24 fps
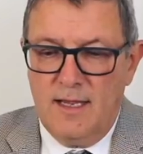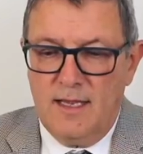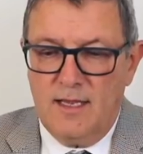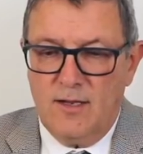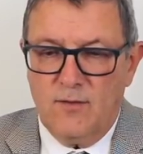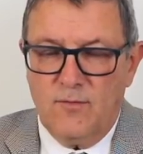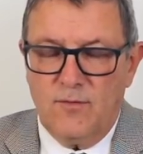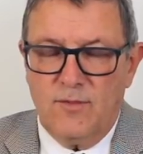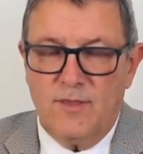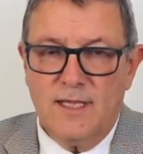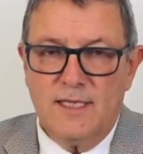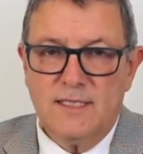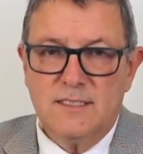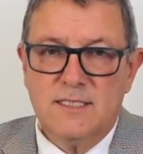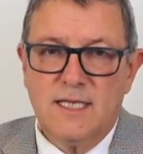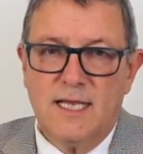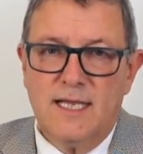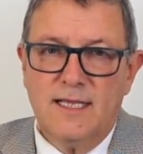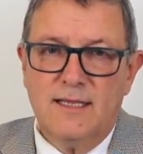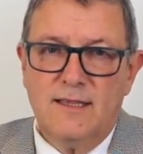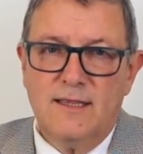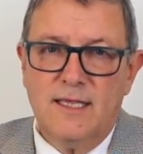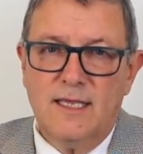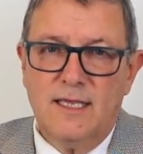you know, things
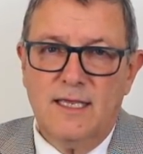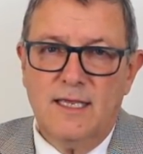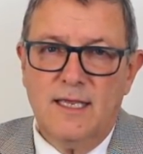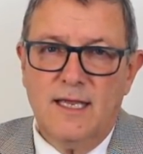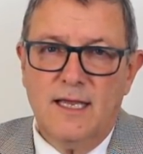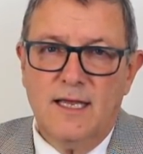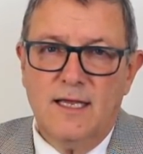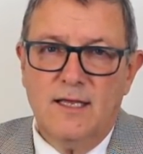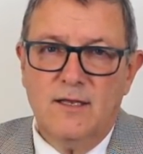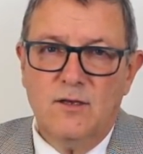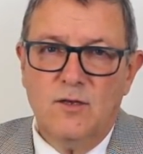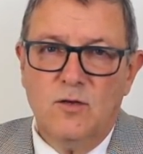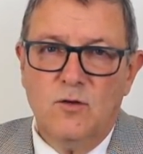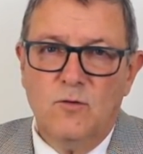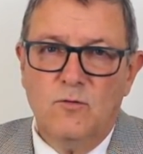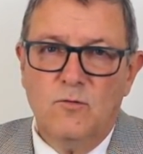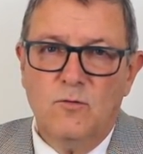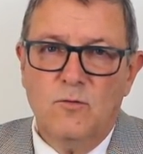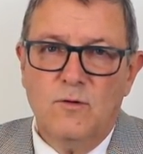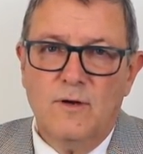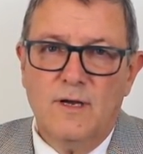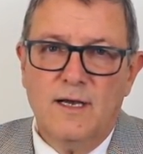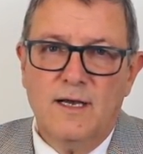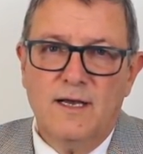like the
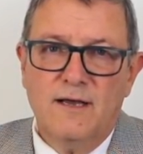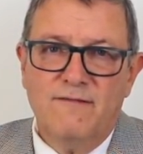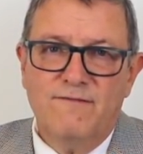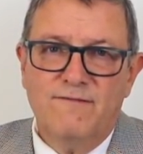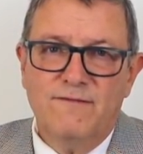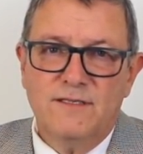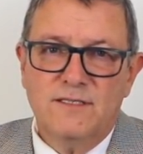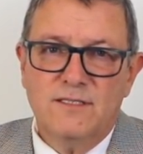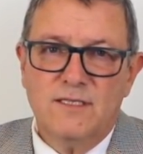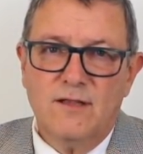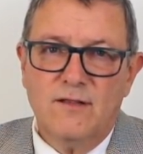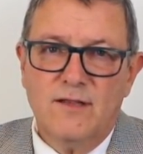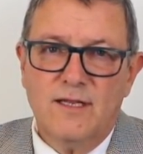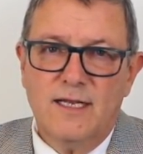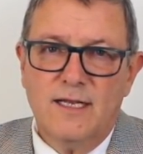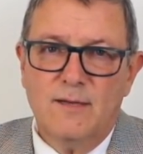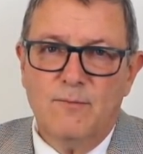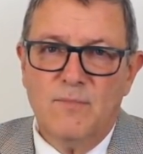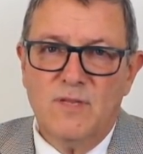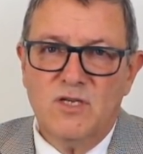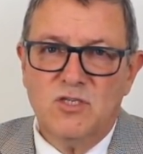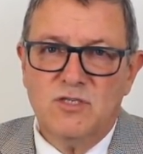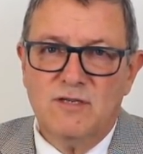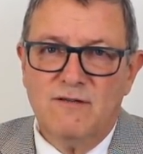new facility
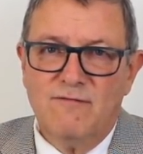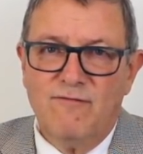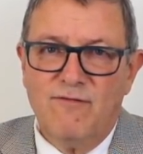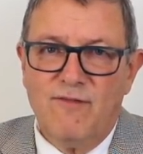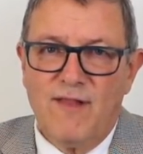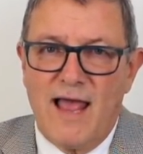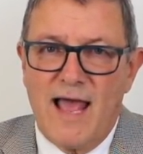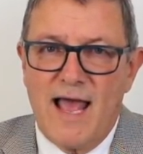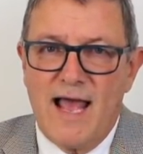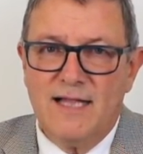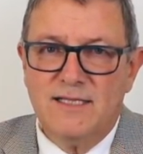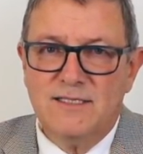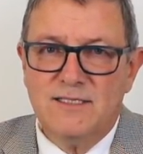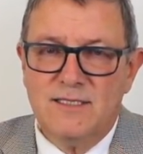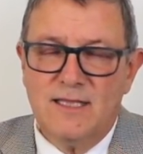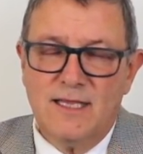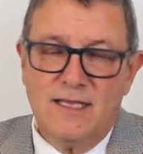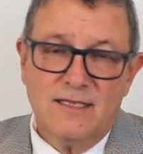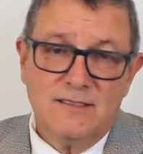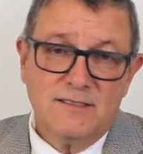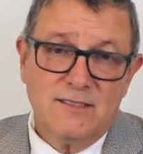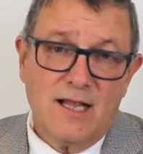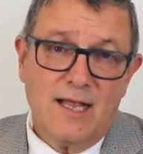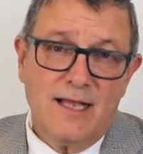in Mission Flats,
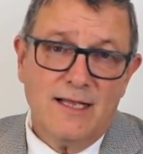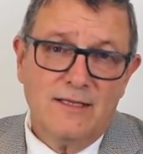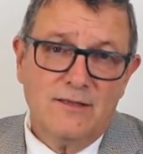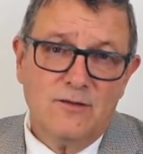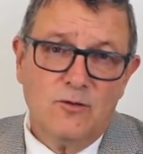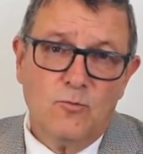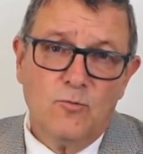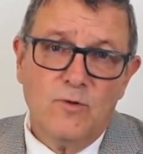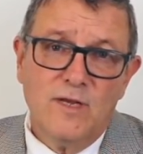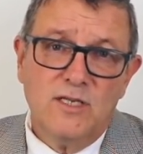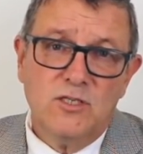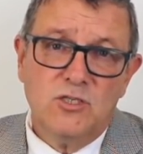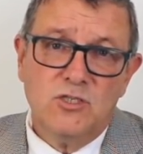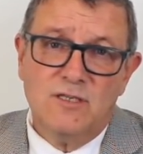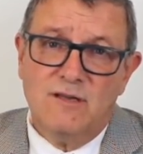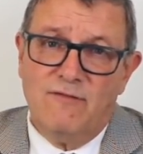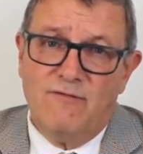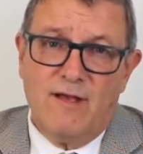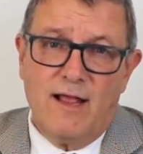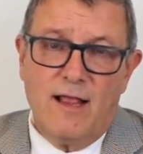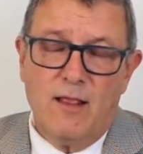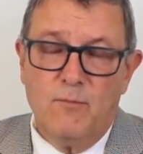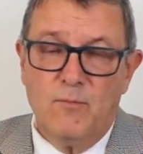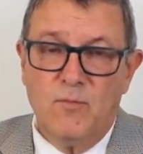things like the REACH
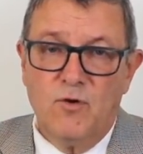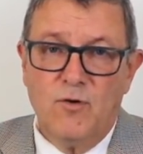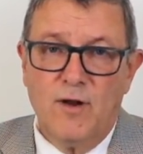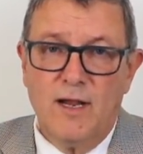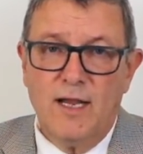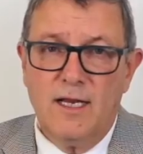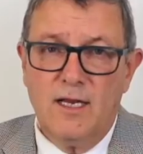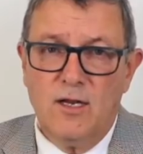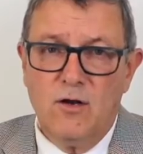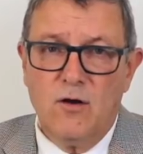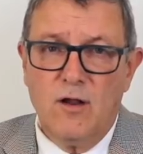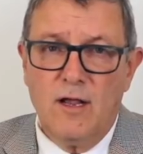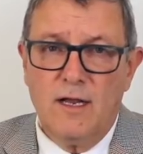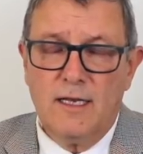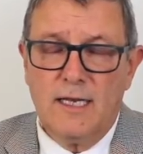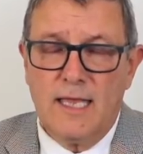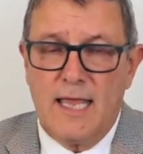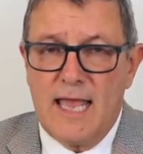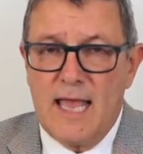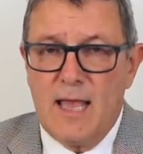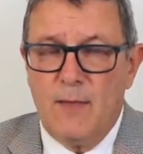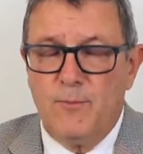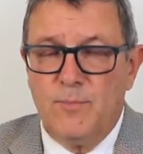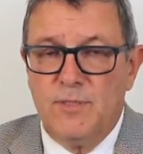development right here on
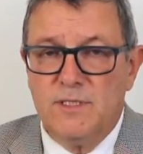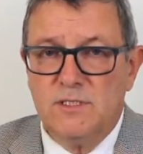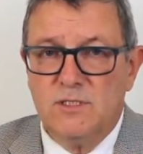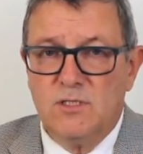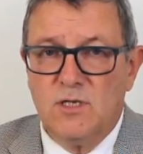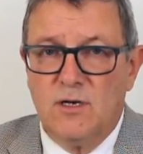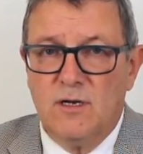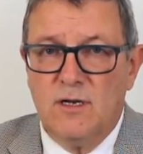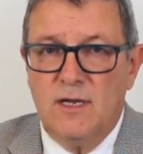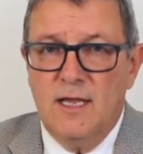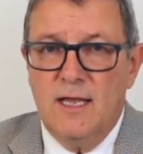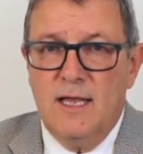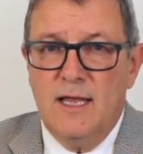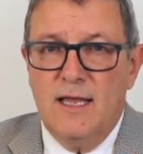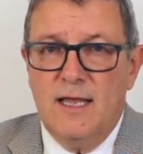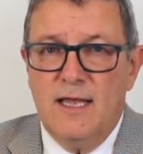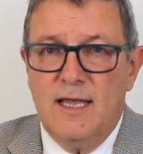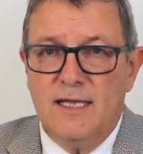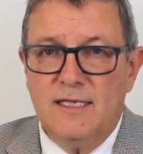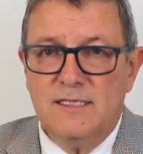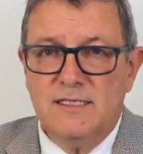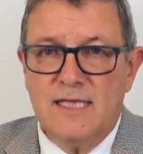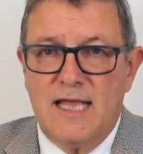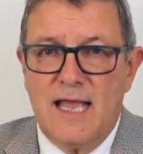campus are
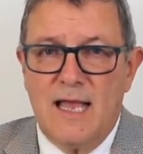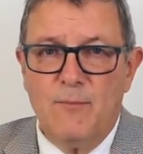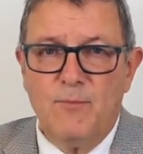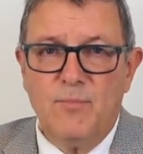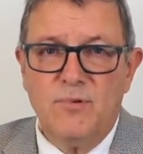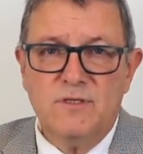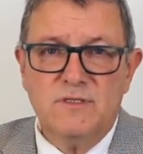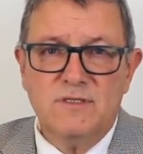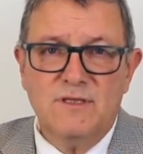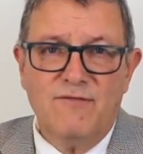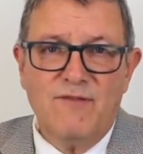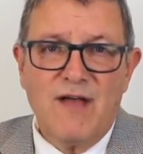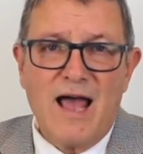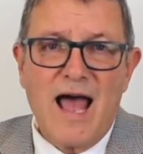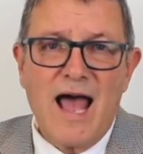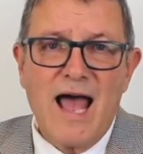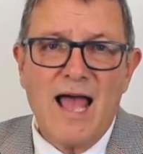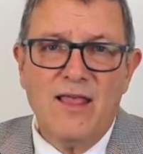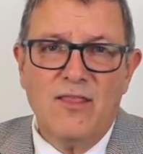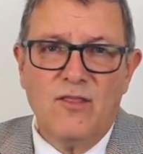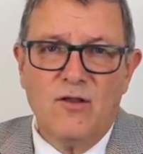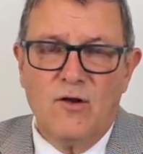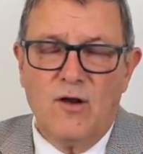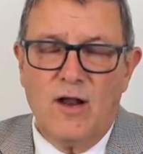examples of
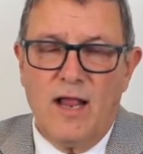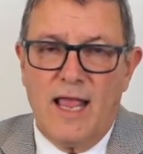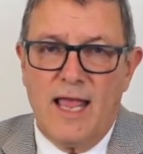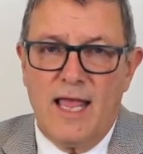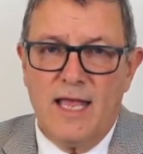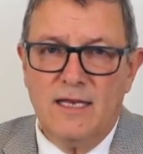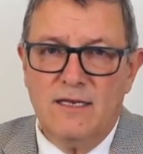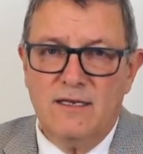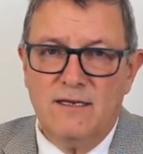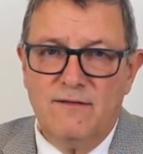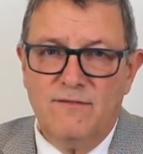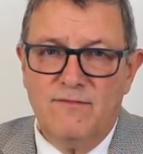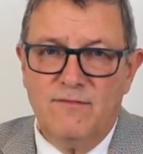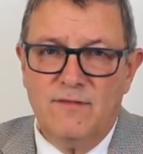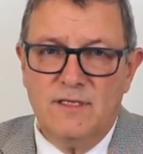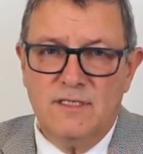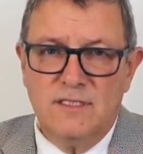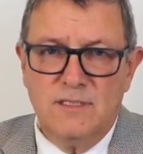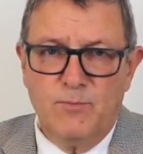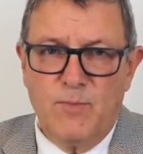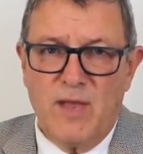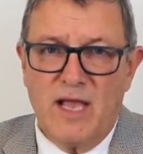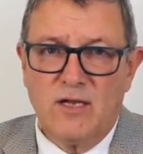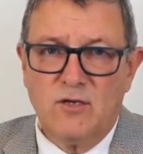either end of the
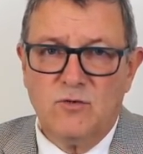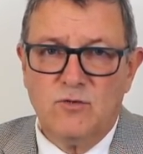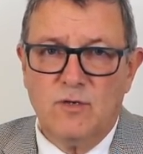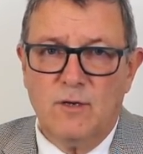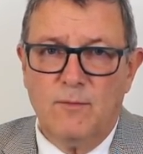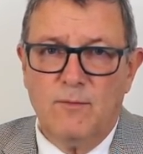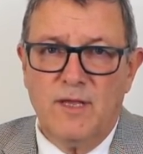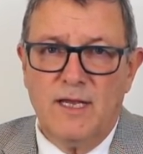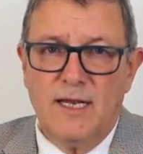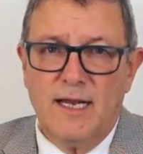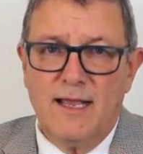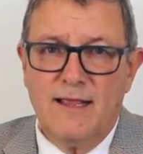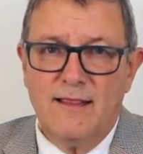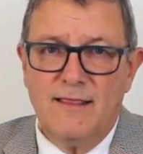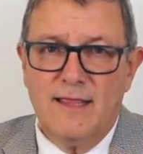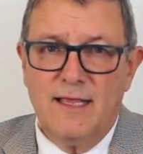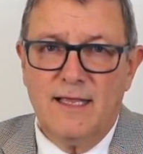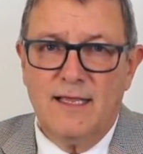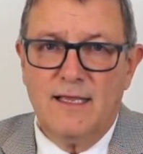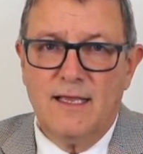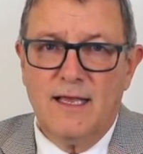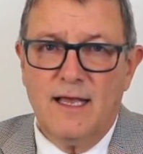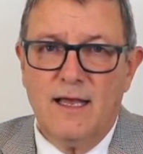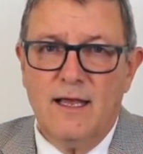spectrum. And I
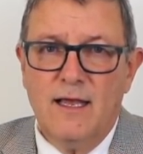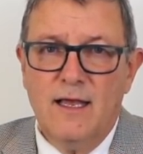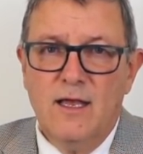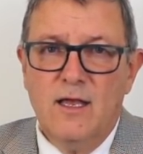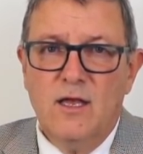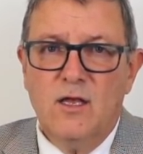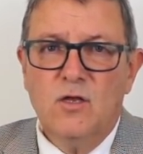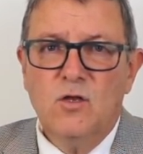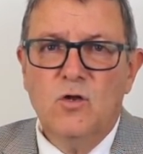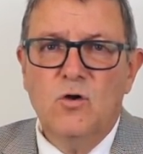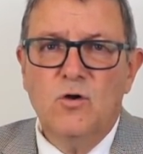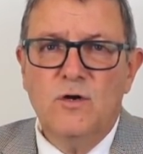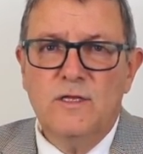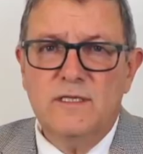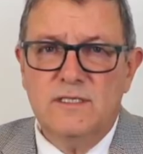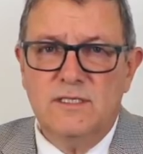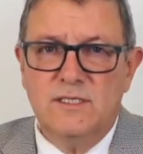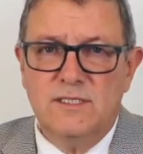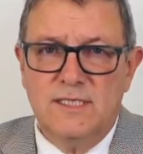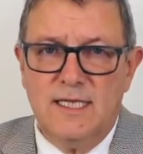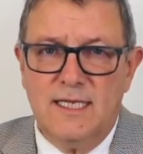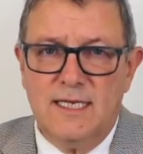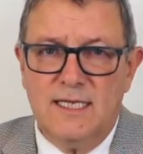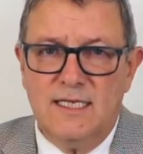think good
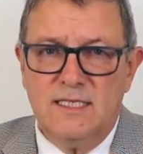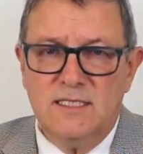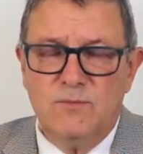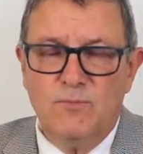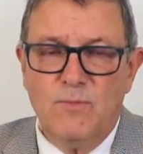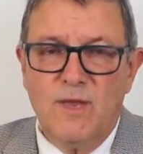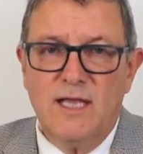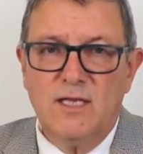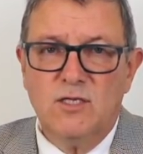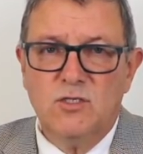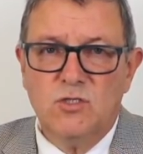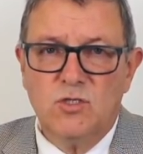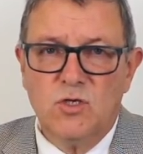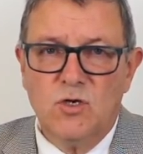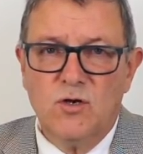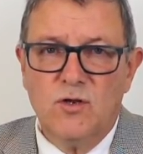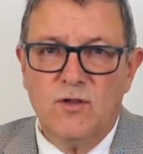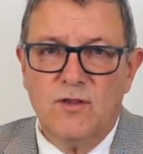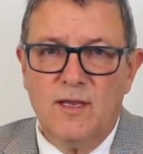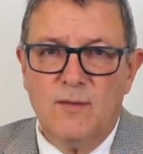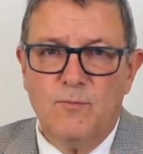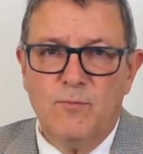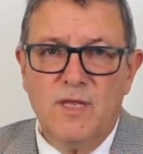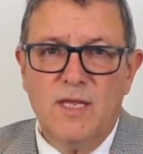cities make
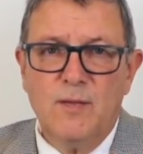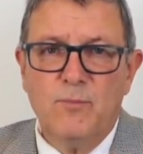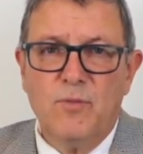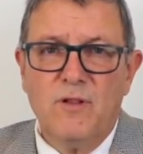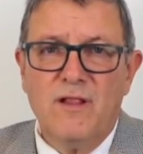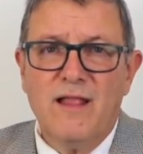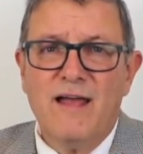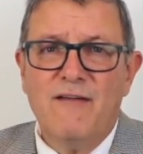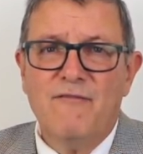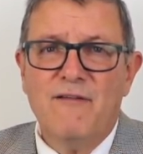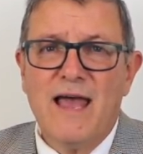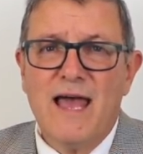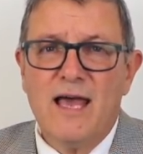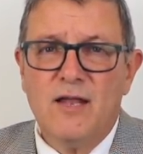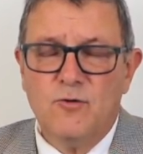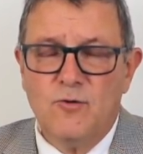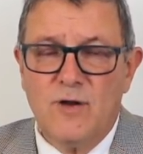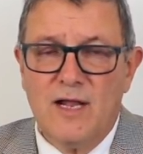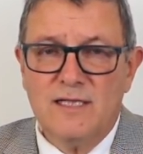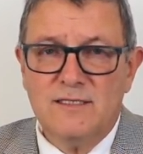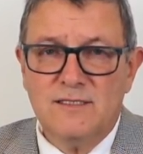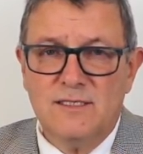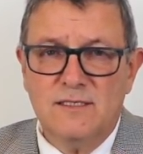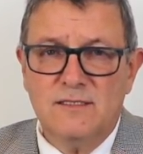sure that people have
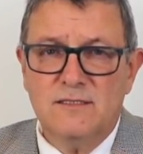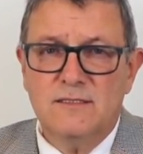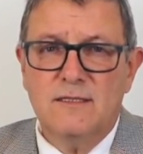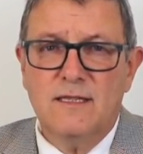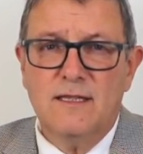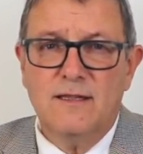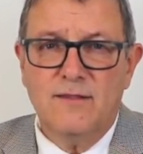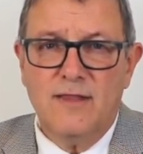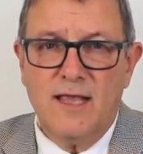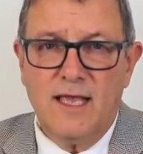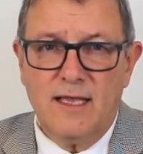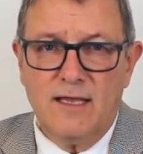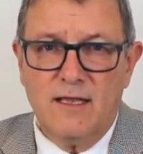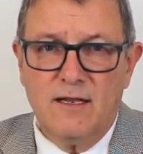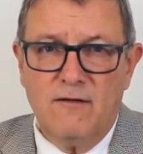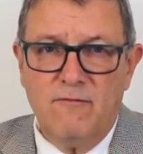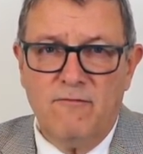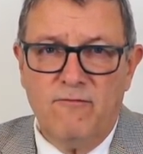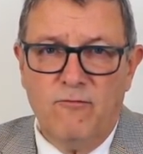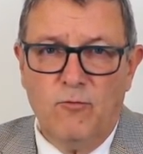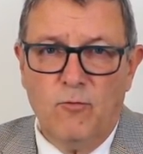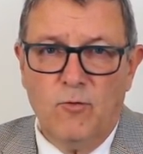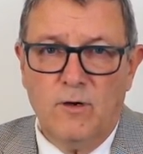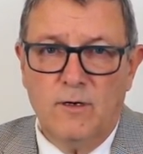addresses that they can
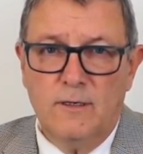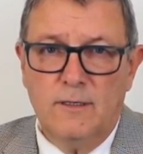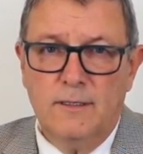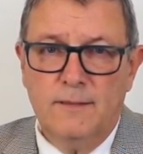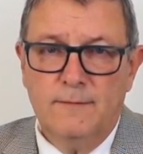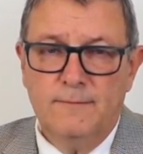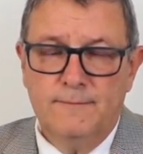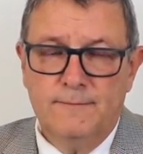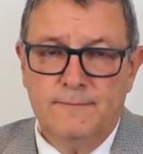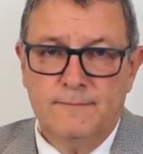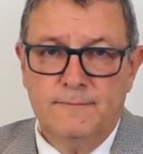afford.